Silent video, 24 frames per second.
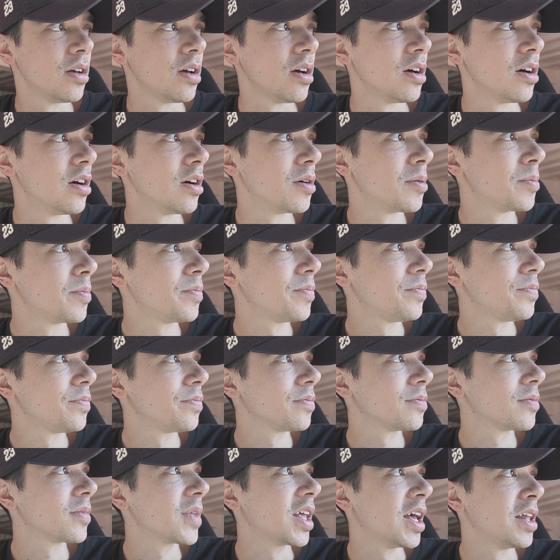
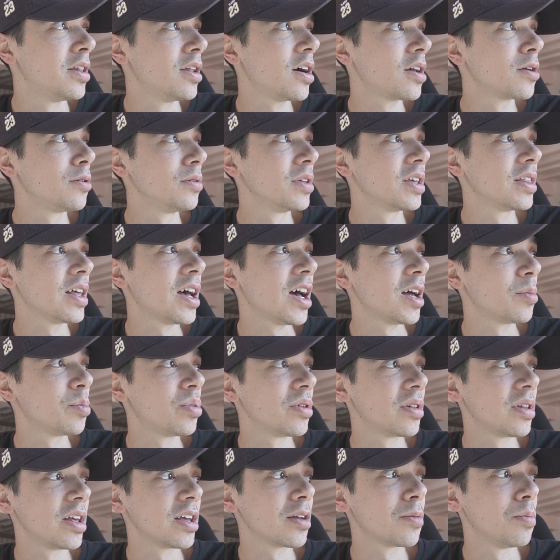And not only that,
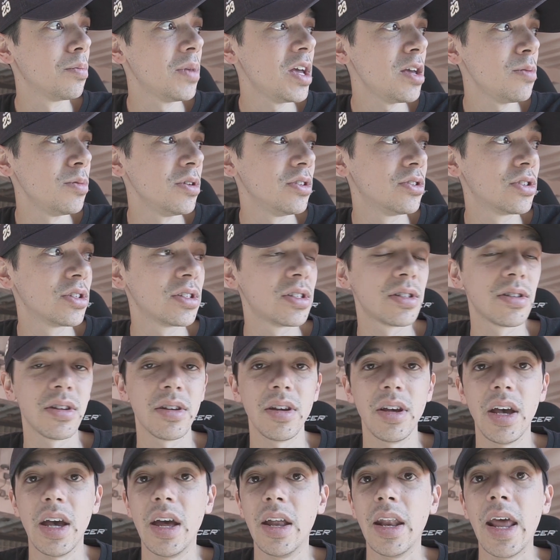but like maybe just
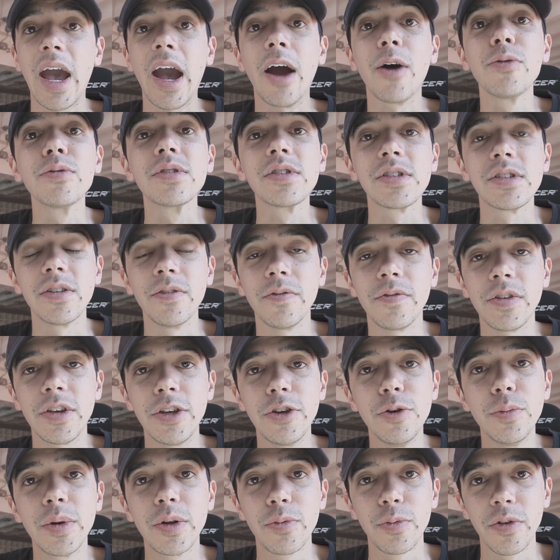an ounce of
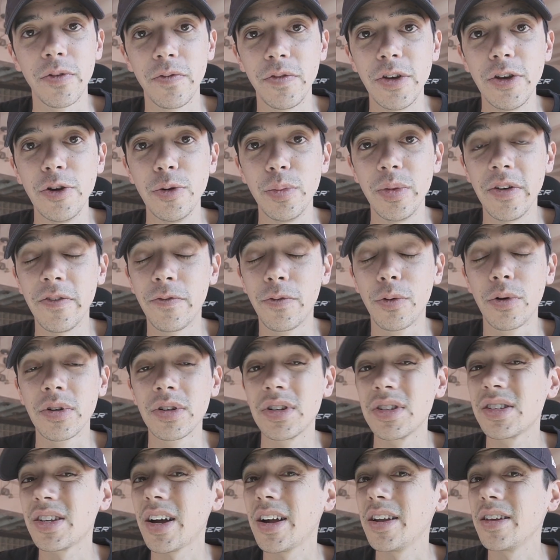human review before
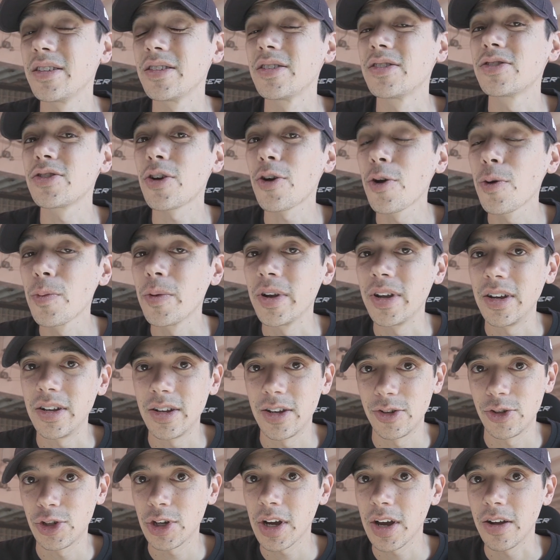deciding to terminate
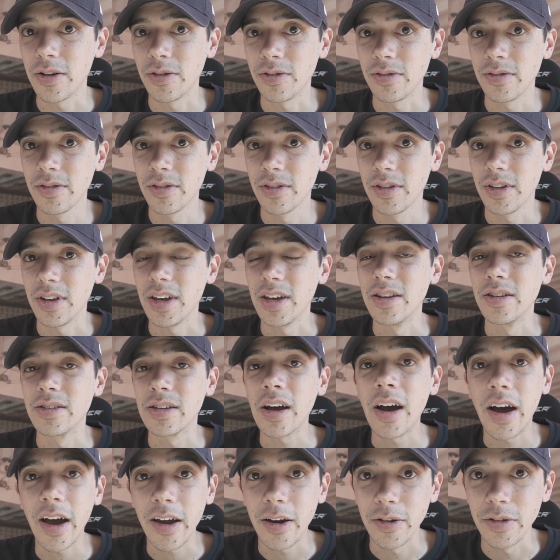a channel
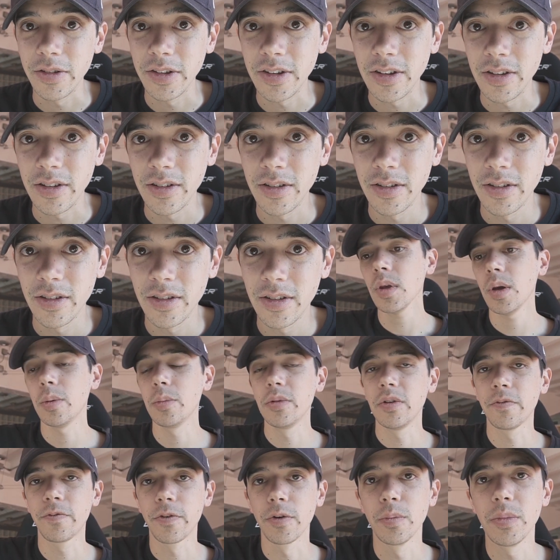entirely. I
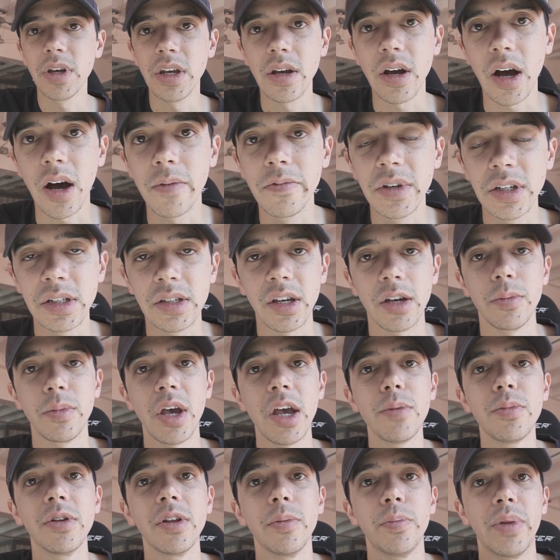mean, for me, obviously I'm
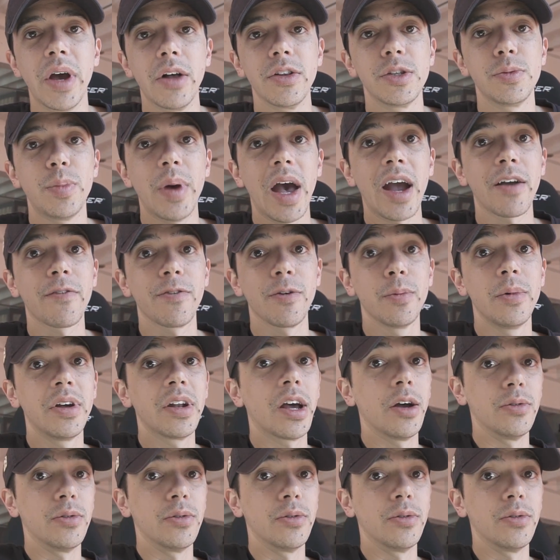able to bounce back from it.